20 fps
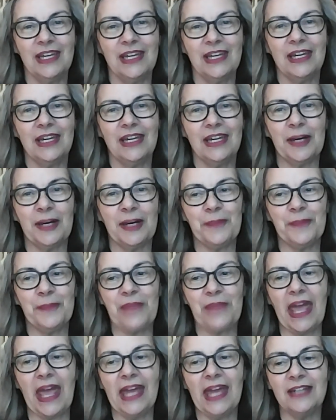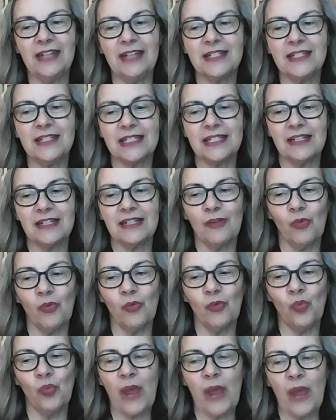And
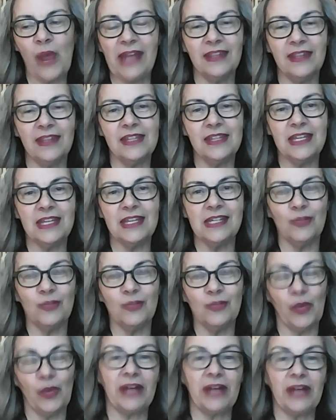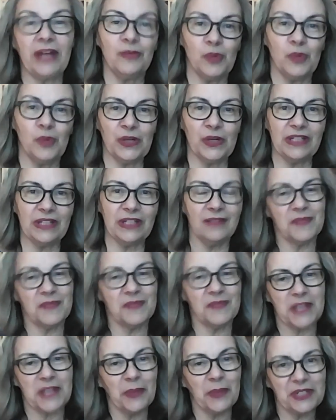when we're in
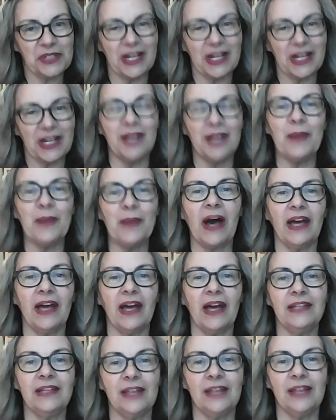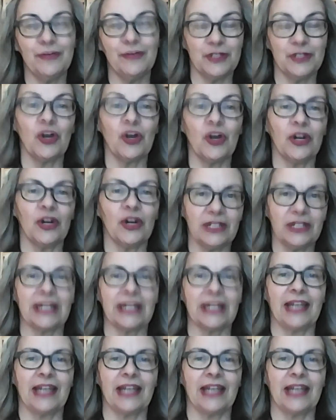summertime, I love to garden.